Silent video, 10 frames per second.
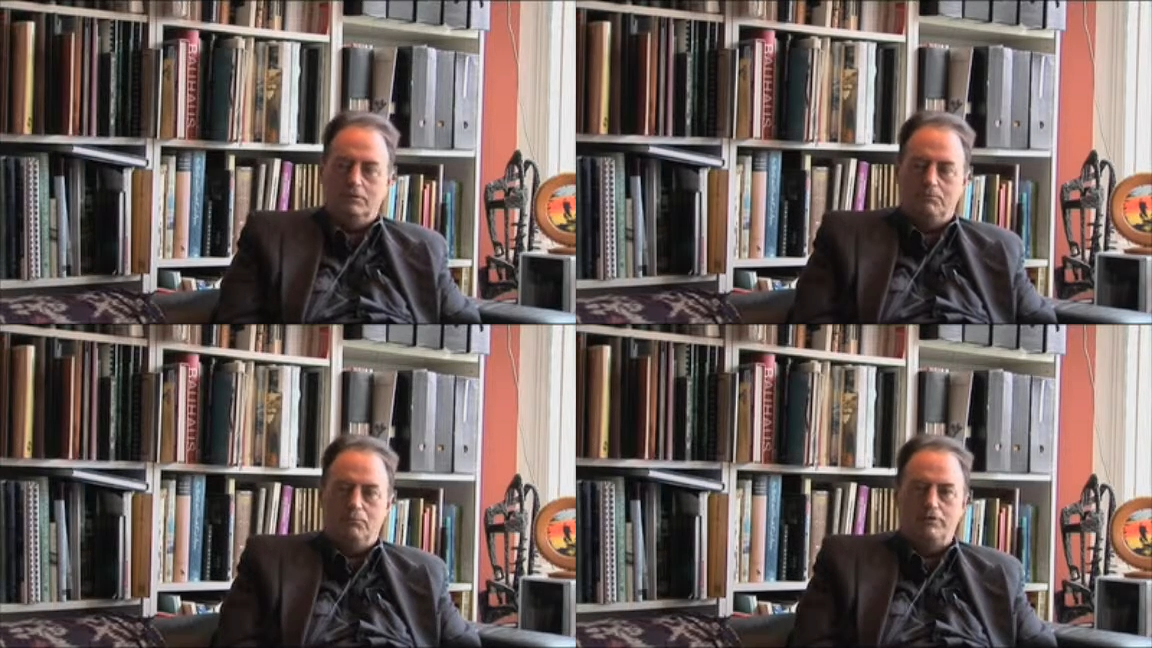
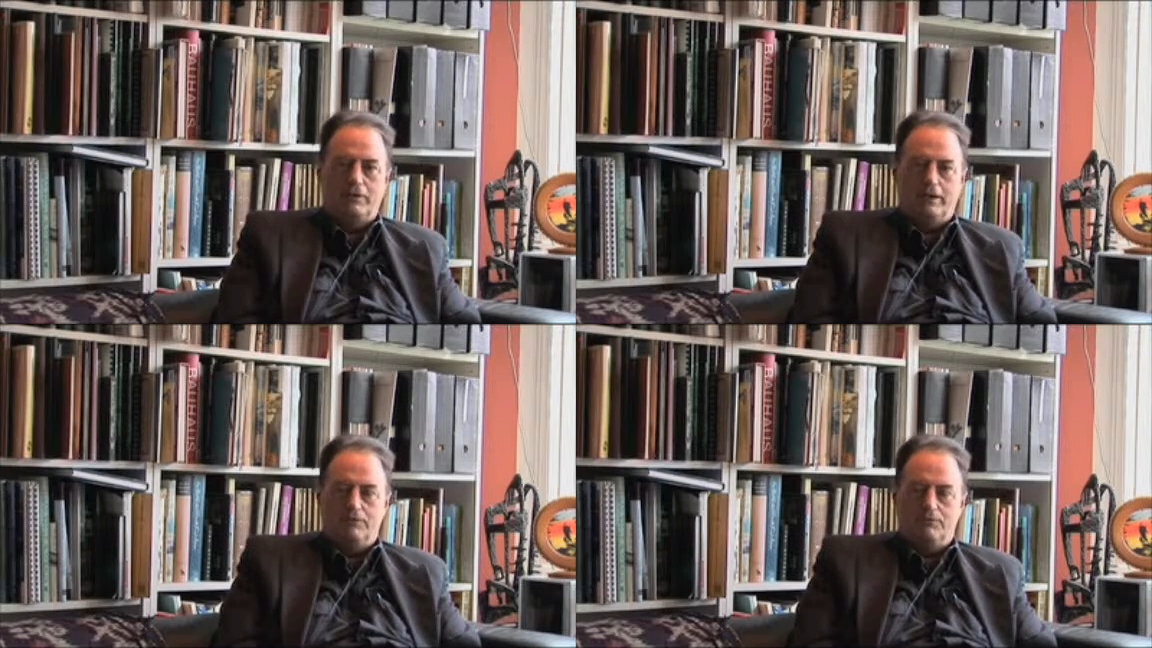The
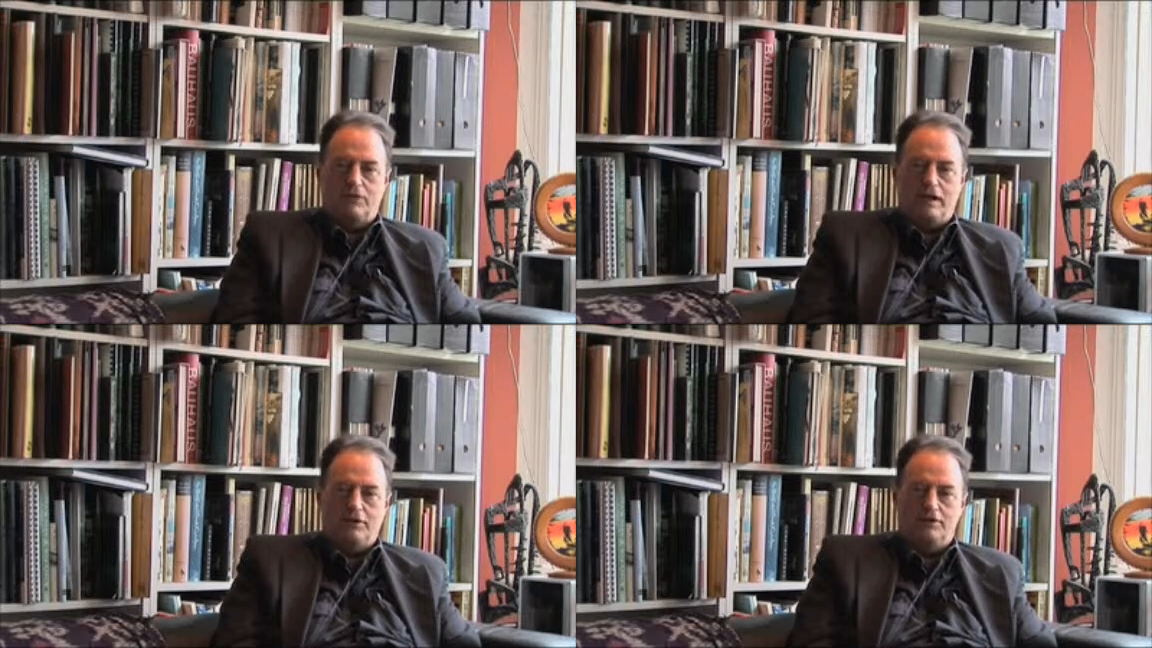privet hedge
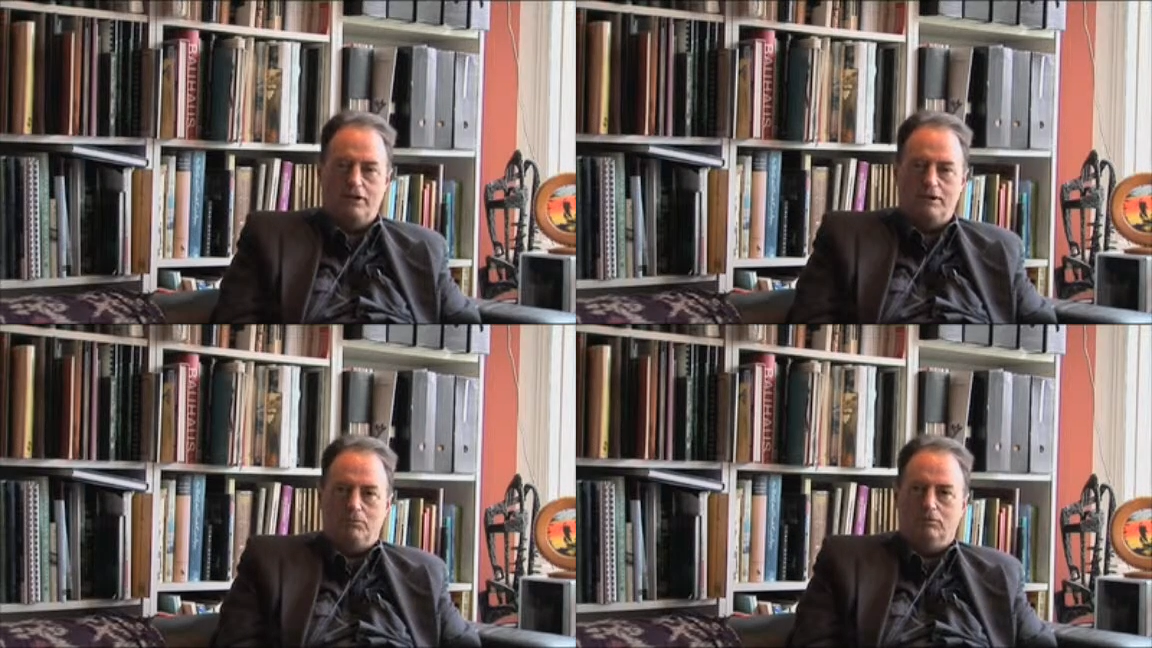was
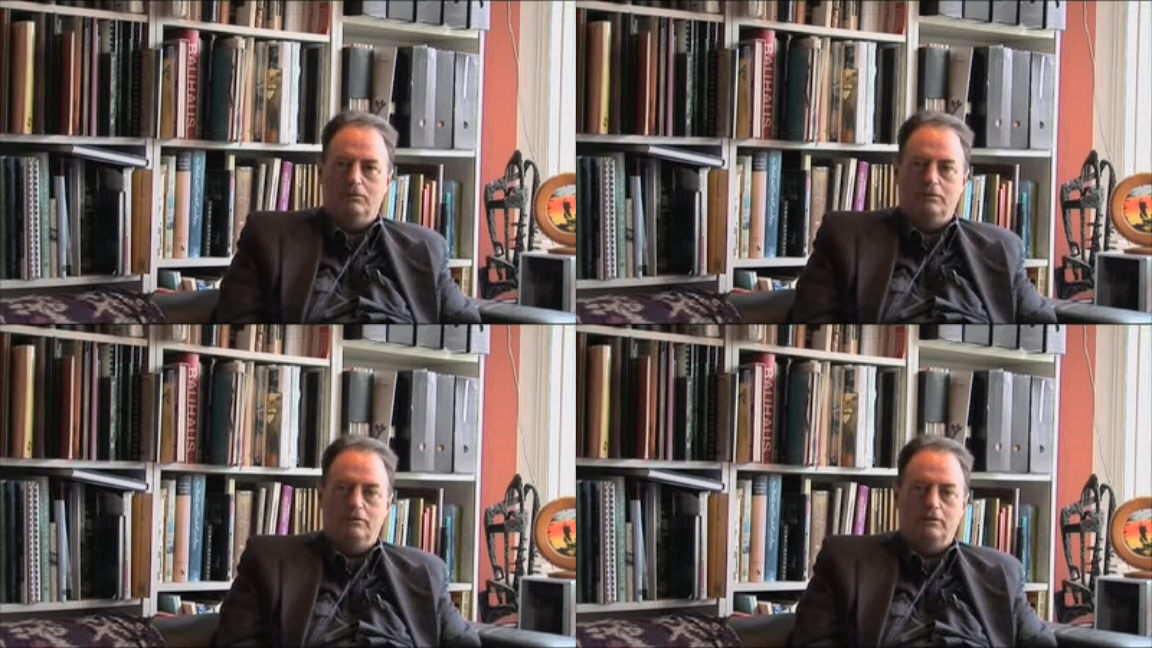
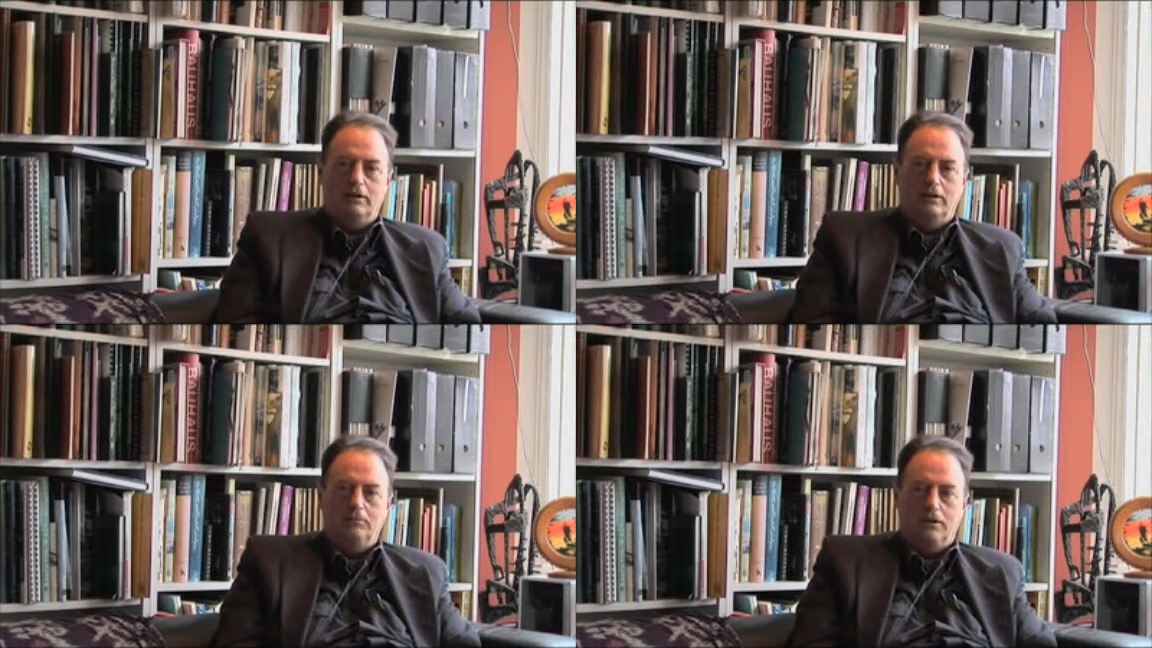archetypal
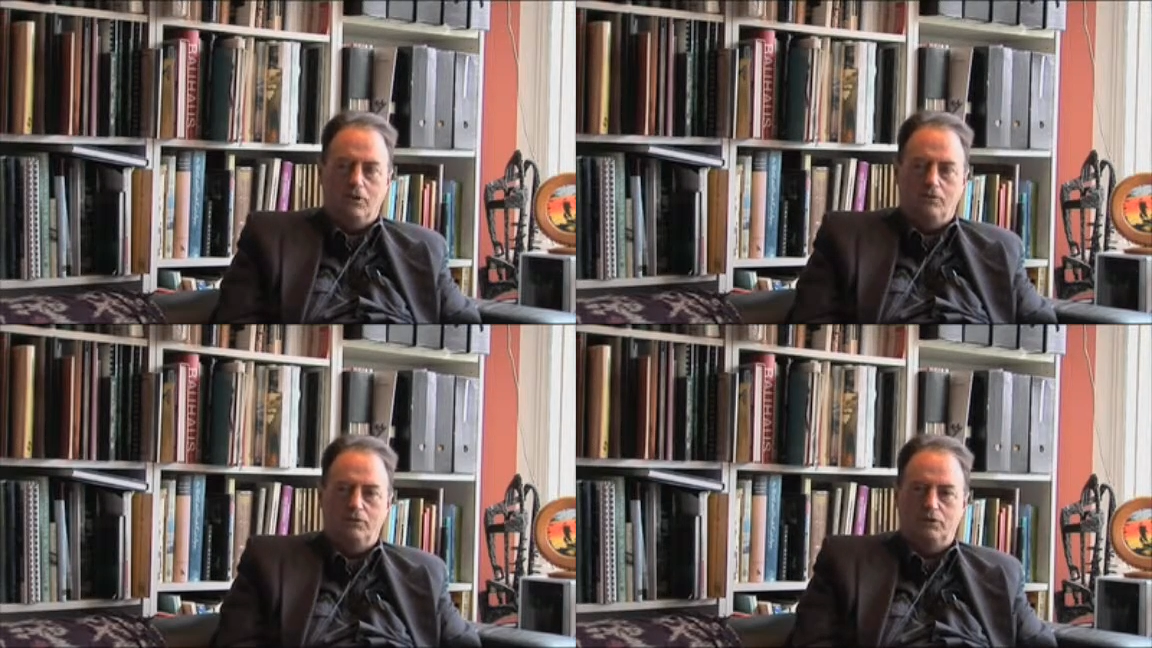
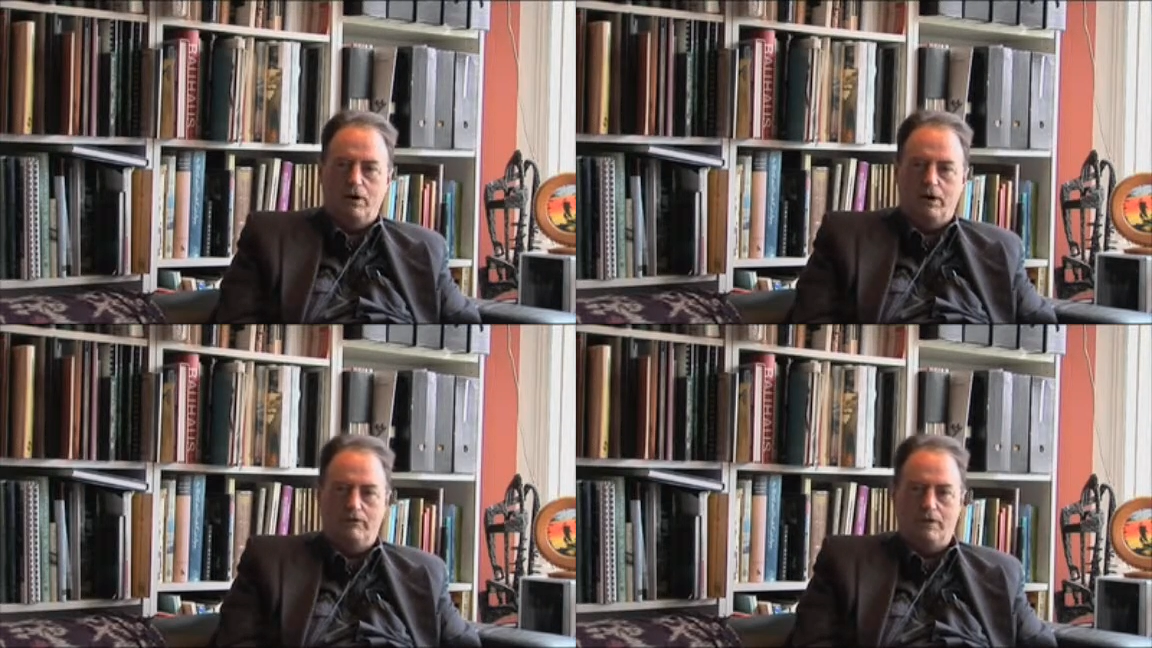along with the
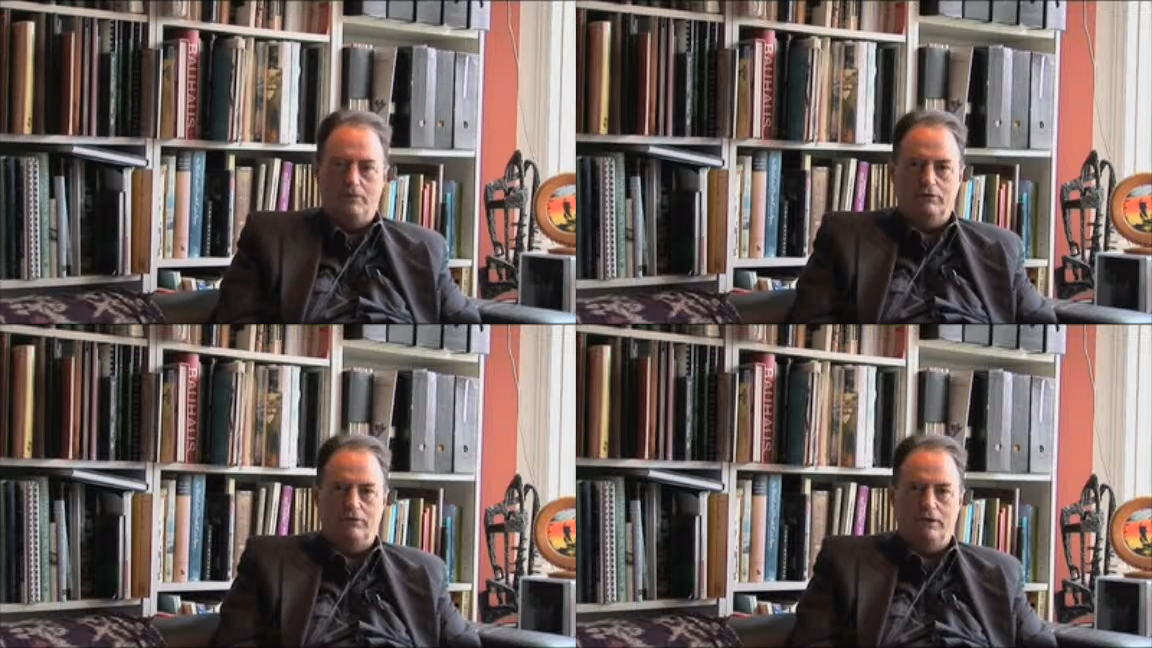wire
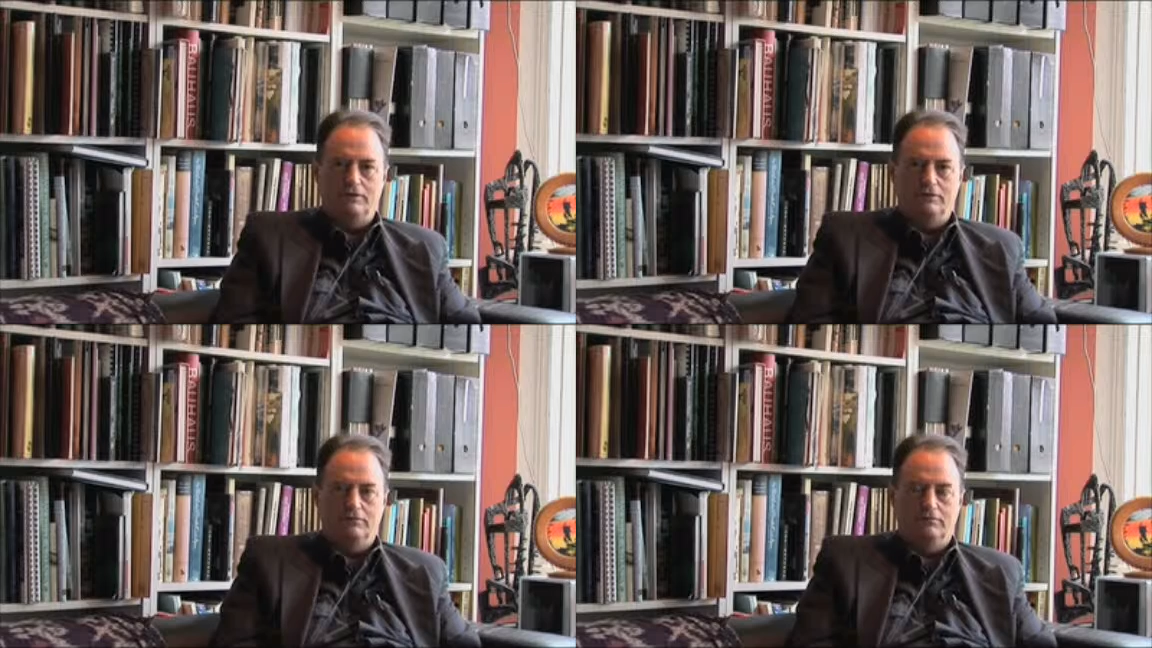fabric
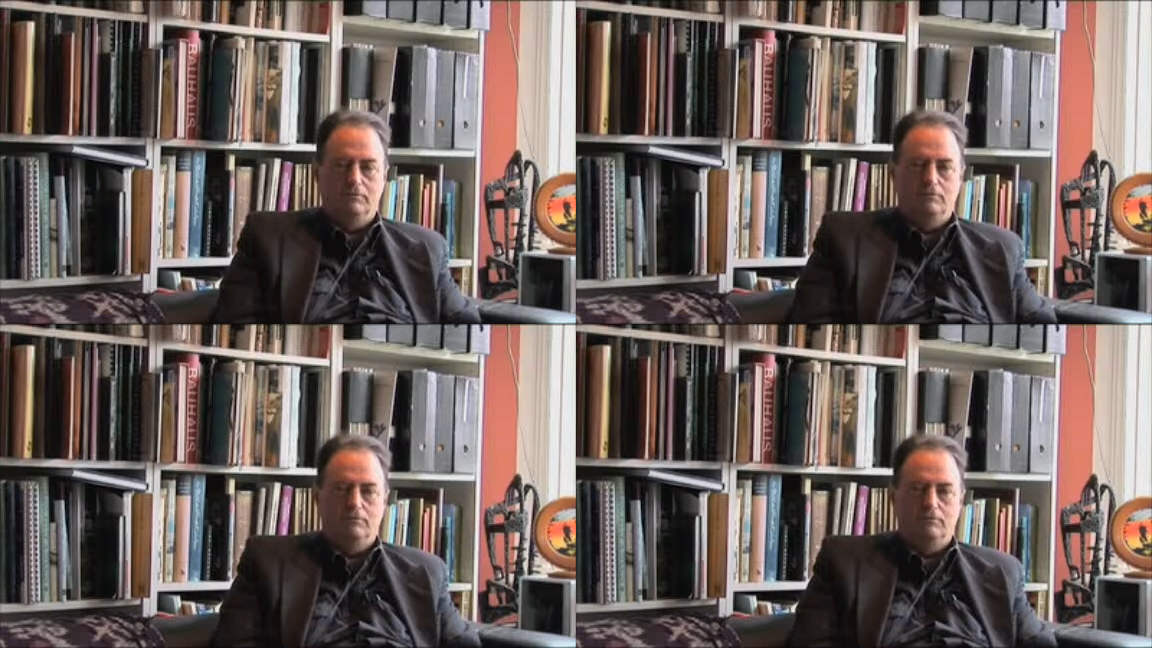fence